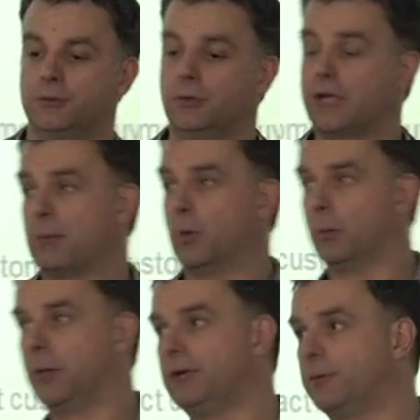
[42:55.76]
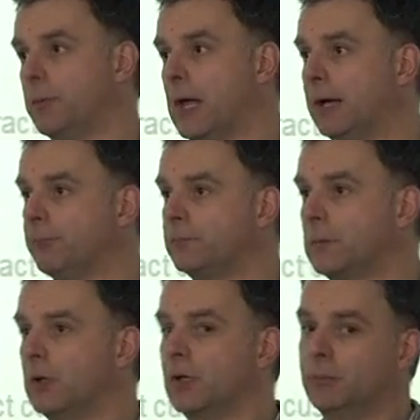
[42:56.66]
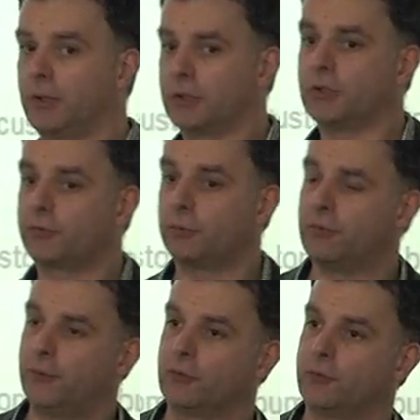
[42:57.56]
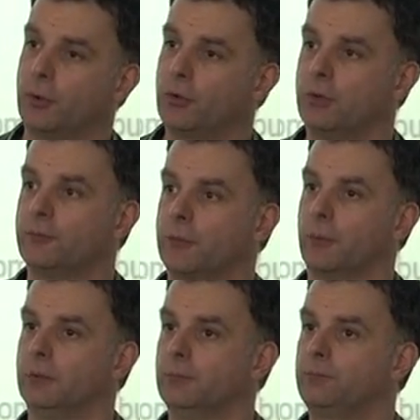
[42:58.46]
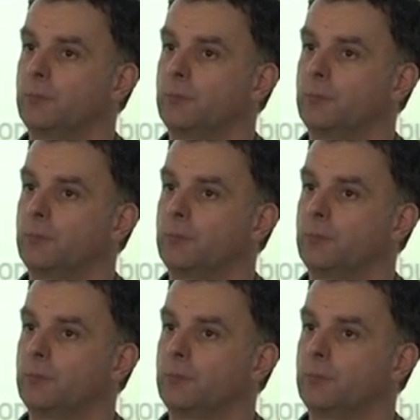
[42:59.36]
You get more money from that, but the customer feels more comfortable,